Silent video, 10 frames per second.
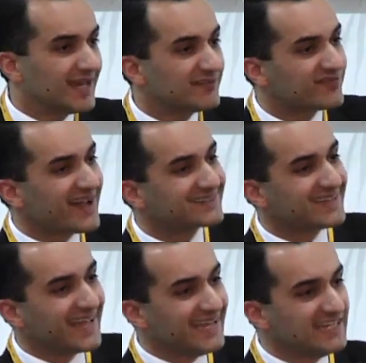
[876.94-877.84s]
In fact,
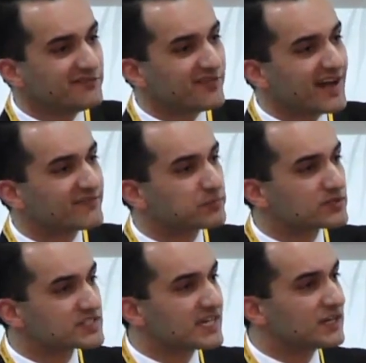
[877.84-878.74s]

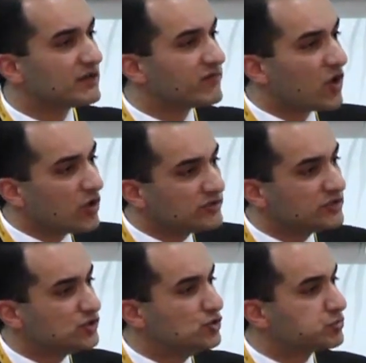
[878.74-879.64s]
85% of all
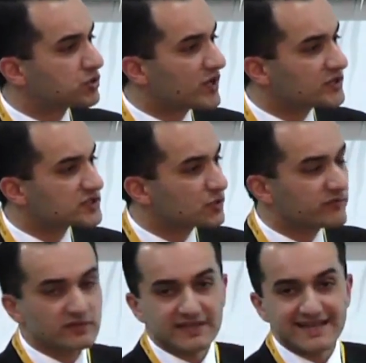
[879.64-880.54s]
the new production
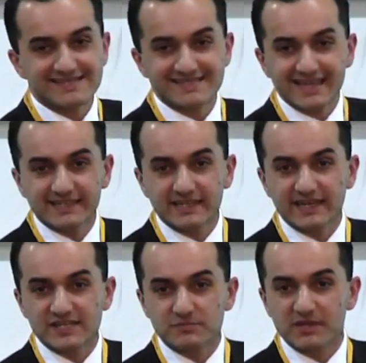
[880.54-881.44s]
over the last decade
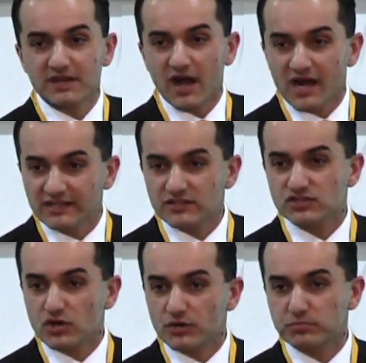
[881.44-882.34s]
has been
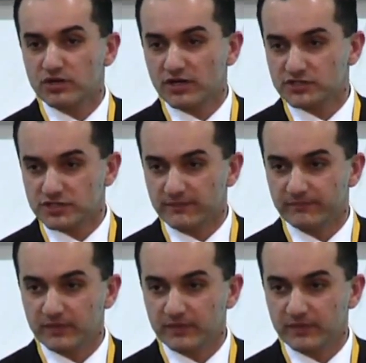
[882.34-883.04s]
ISR production.